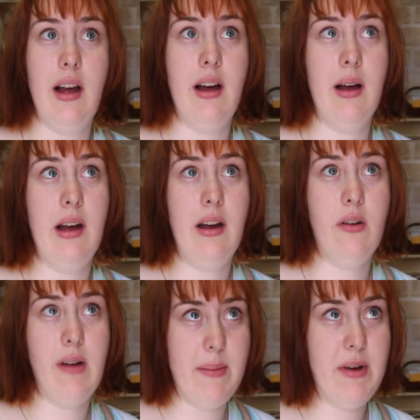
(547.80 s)
a
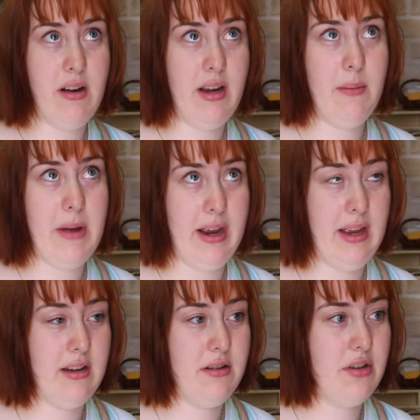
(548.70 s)
grey market
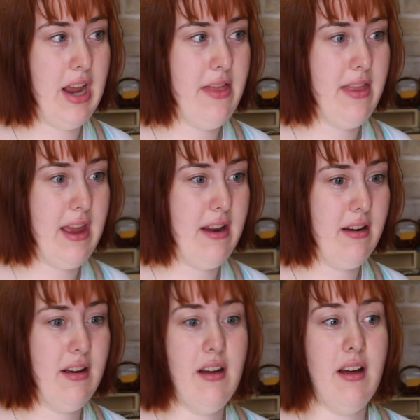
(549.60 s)
package, and
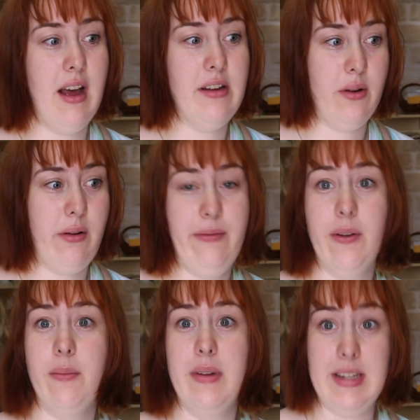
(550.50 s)
then a doll
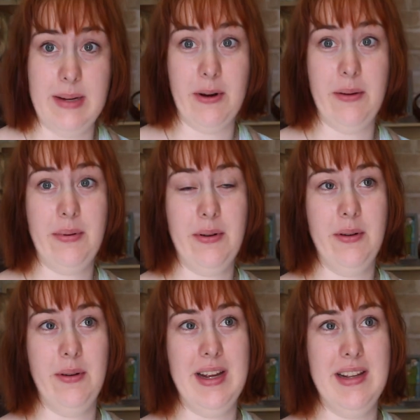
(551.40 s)
from Depop,
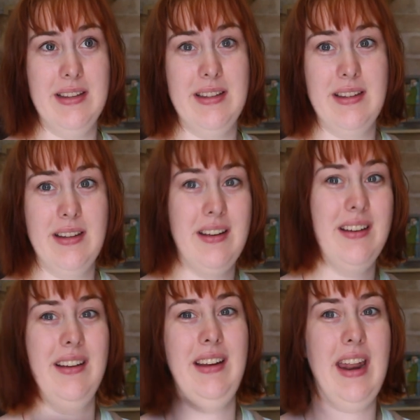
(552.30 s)
who is
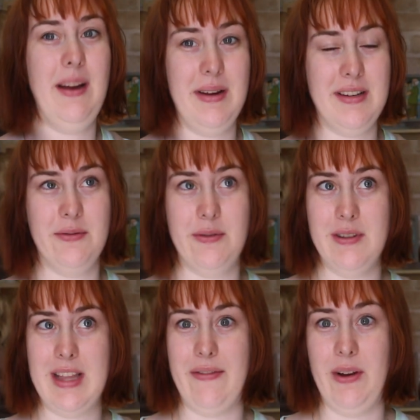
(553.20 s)
getting me
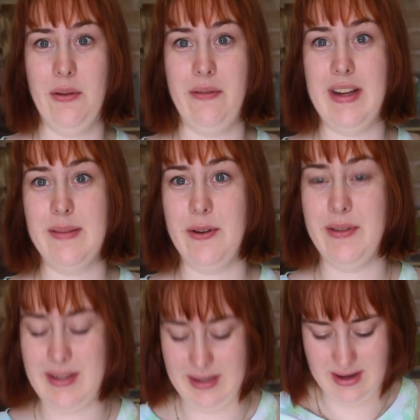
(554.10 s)
towards having all the face
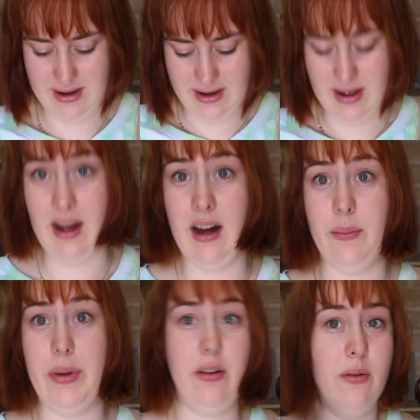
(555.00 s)
molds.
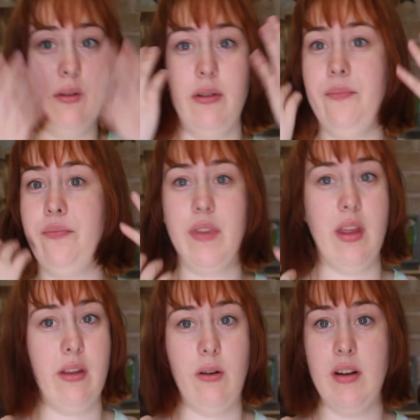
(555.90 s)
Ignore
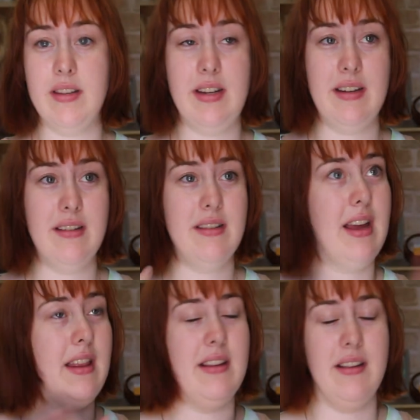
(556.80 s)
the
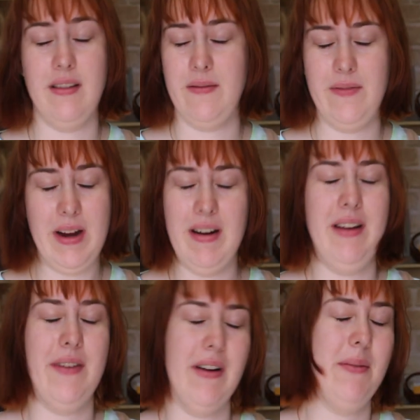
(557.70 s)
crustiness and the
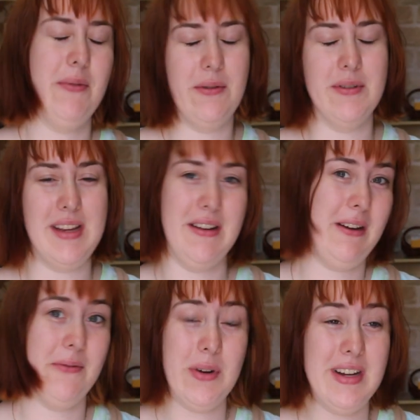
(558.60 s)
very, very poor
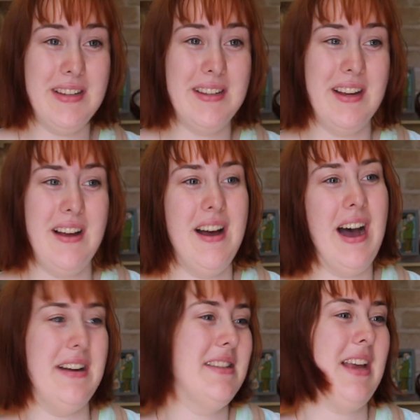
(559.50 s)
sounding voice.
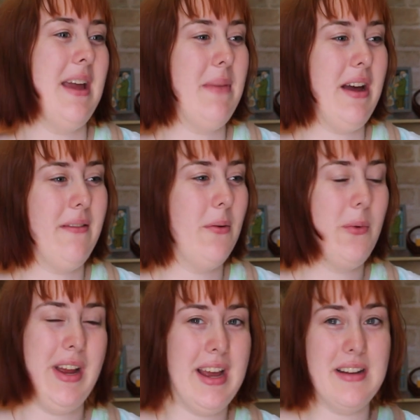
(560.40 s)
I just came back from
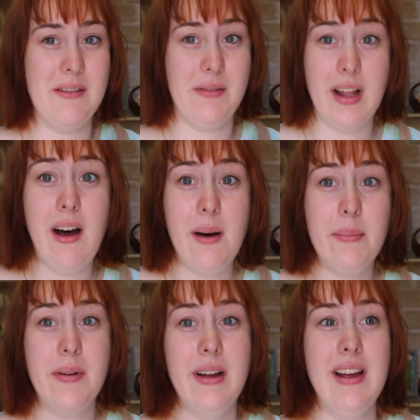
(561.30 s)
a weekend of LARP